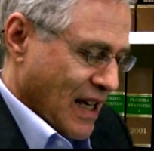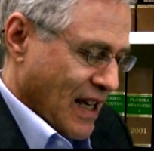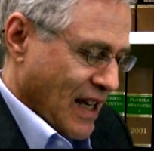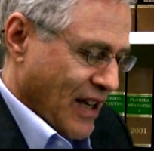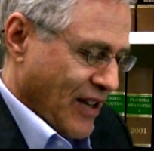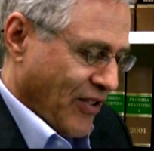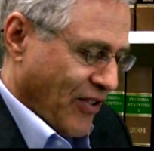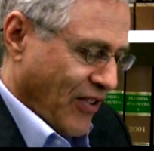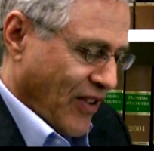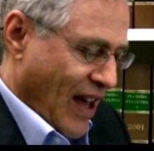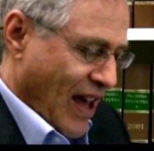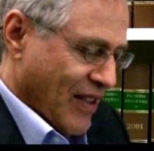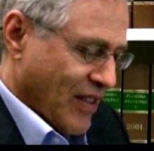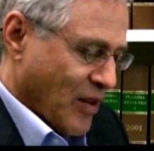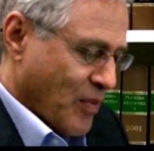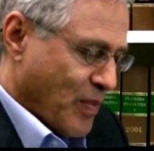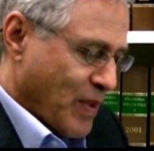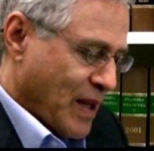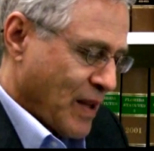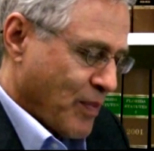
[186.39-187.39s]
is that
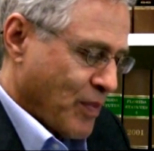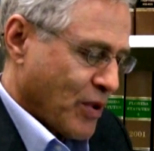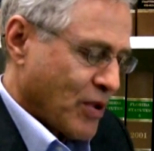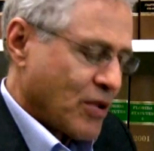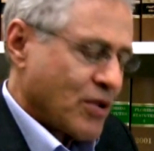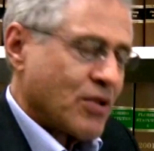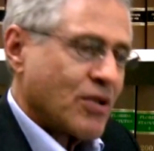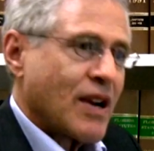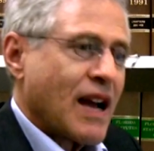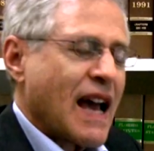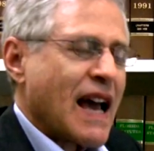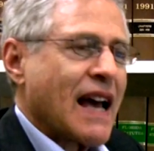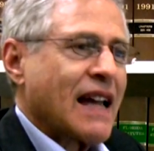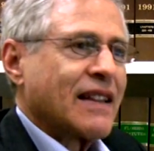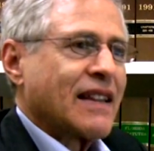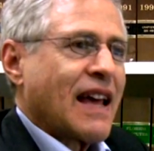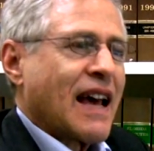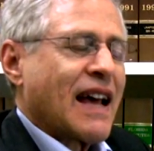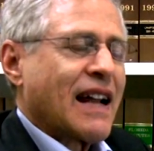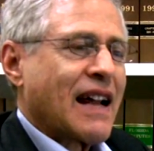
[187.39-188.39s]
the people who
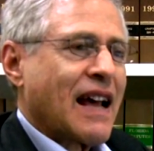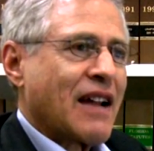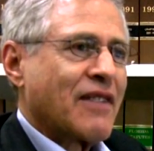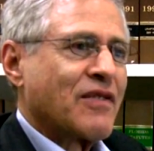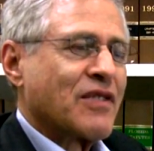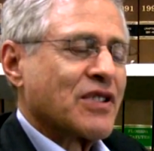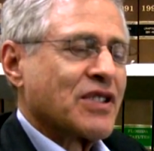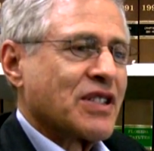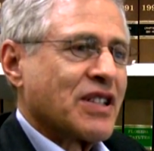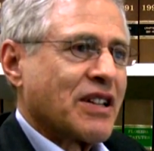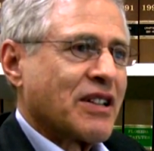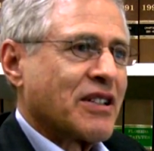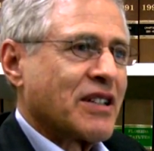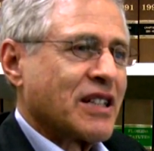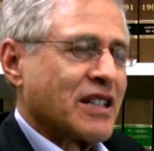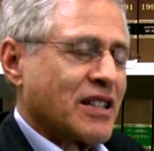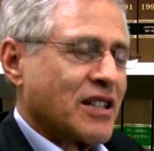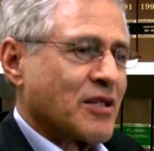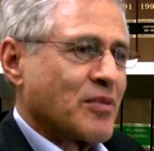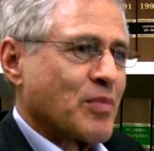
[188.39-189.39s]
had that
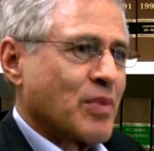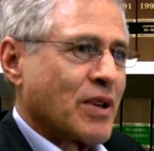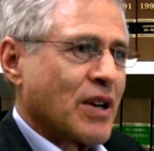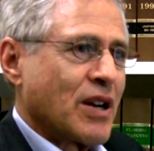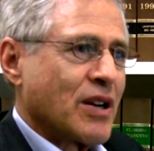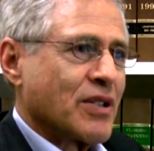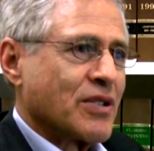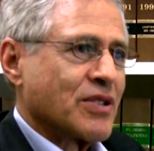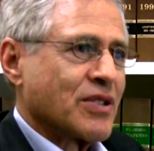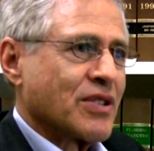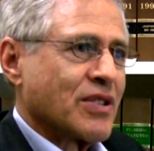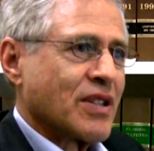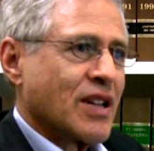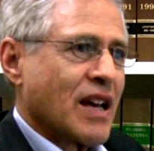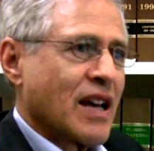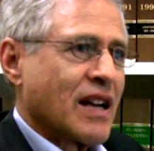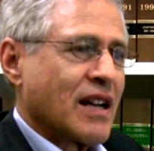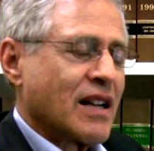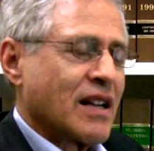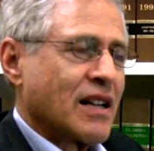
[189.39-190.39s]
adversarial approach,
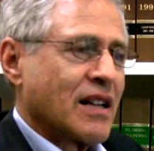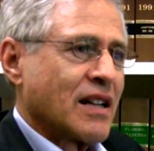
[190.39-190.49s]
that